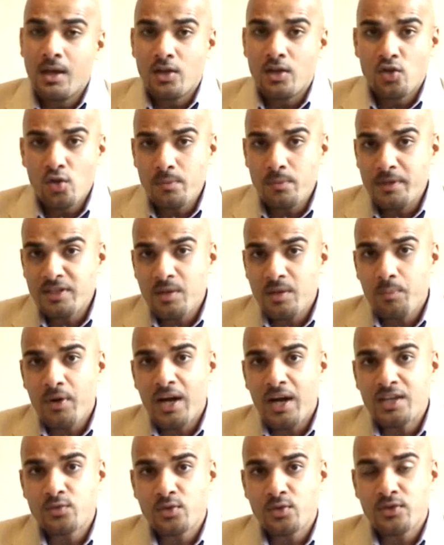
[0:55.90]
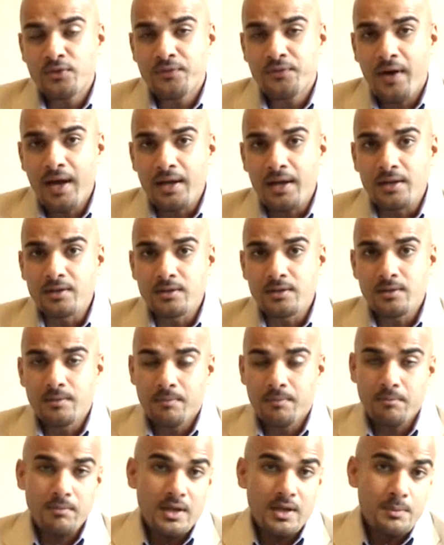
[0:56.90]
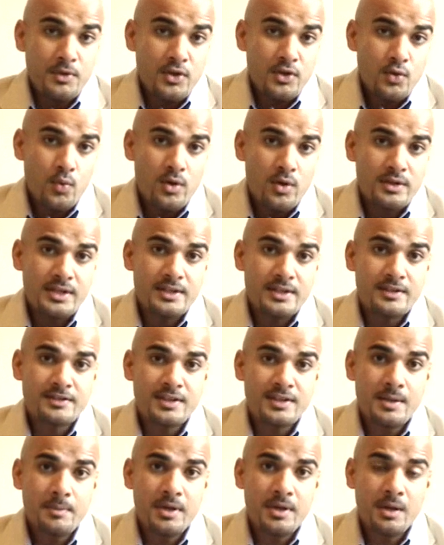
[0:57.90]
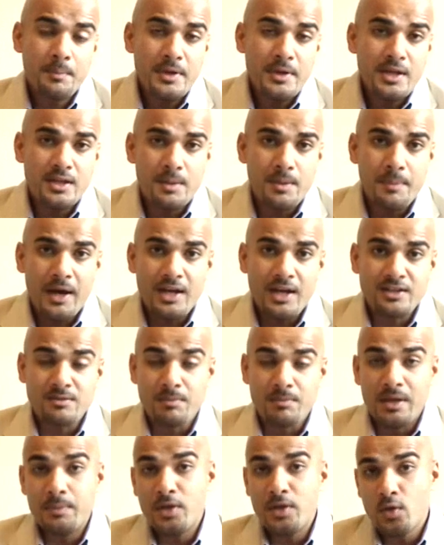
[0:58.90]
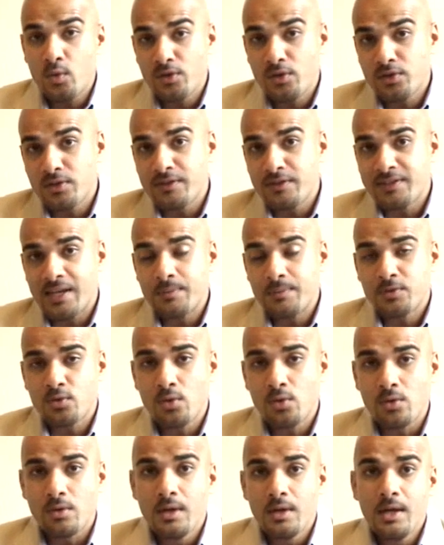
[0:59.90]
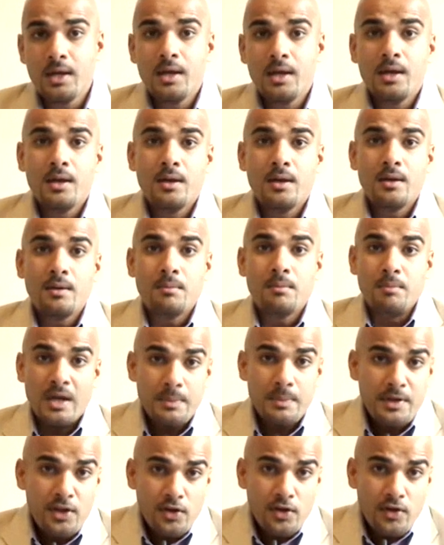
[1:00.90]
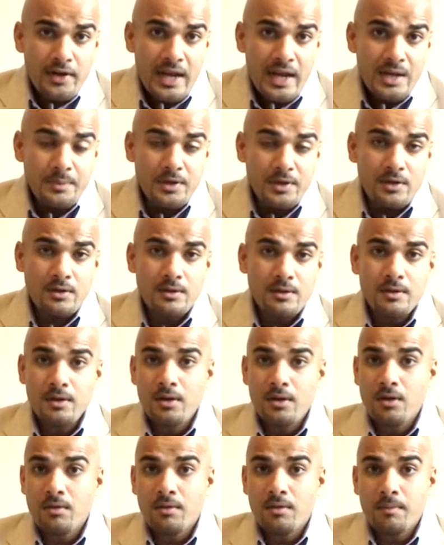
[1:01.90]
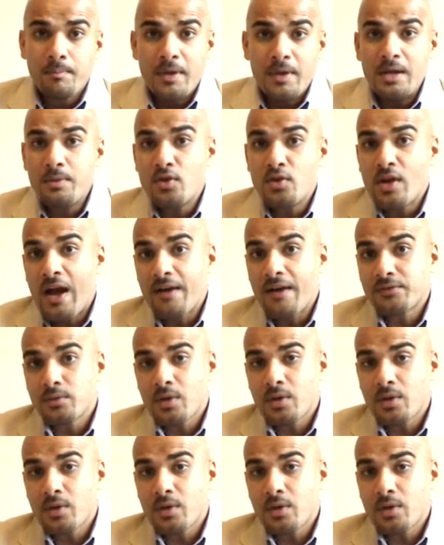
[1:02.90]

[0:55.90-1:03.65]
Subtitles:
You'll be surprised what you find. Maybe you worked at the same company in the past. Maybe you went to the same school. Maybe they're your neighbor. Maybe you have some